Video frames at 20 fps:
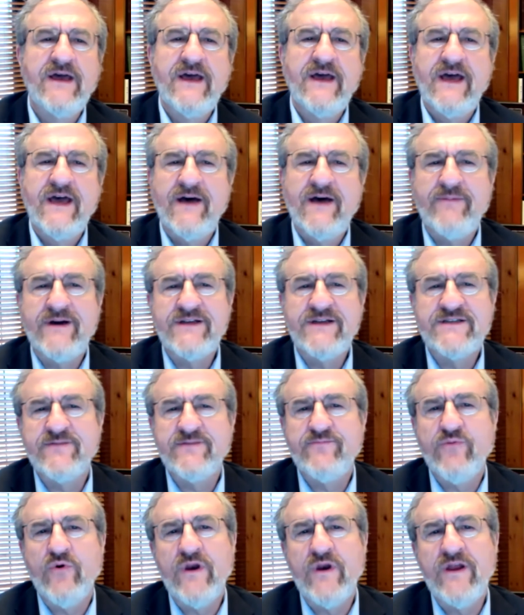and by
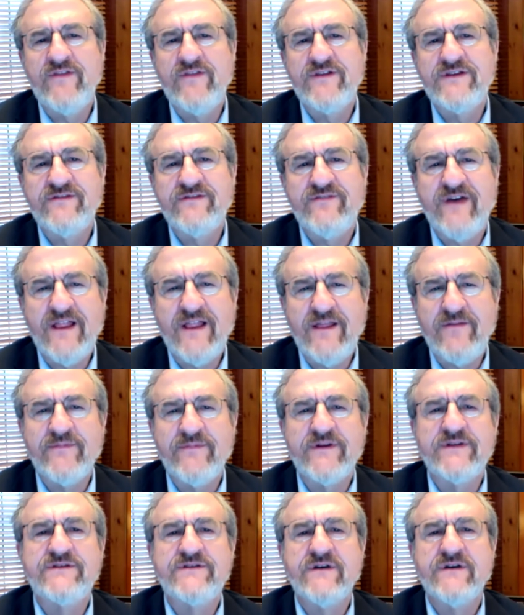supporting the
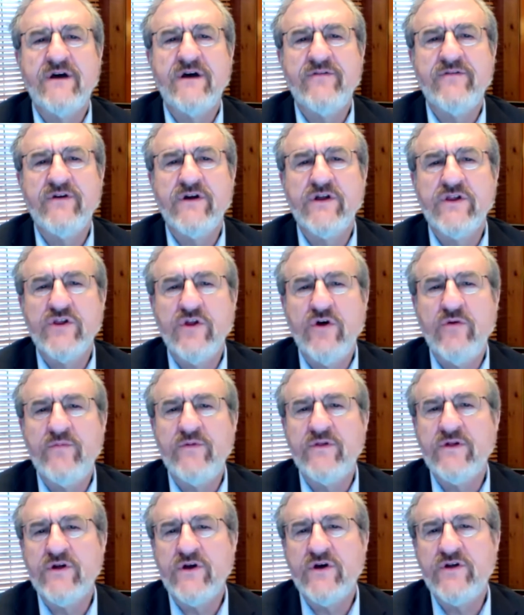development of a
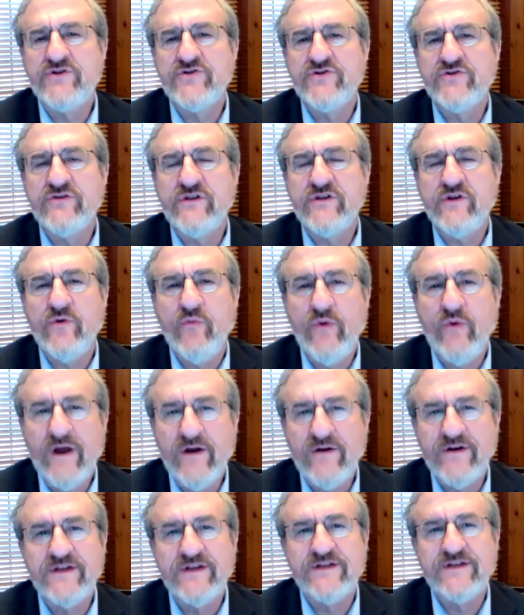global cultural
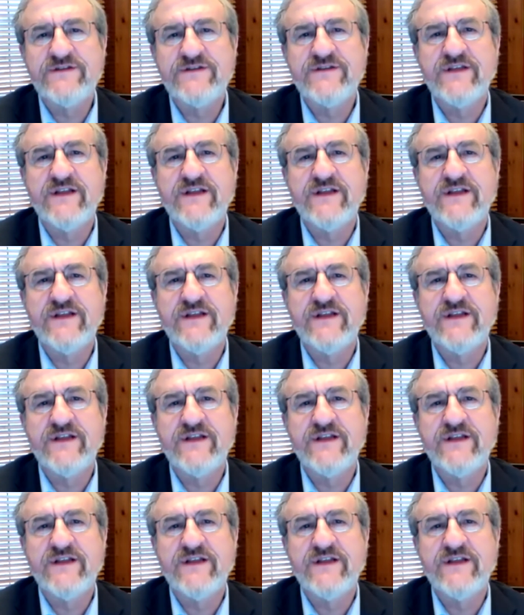awareness that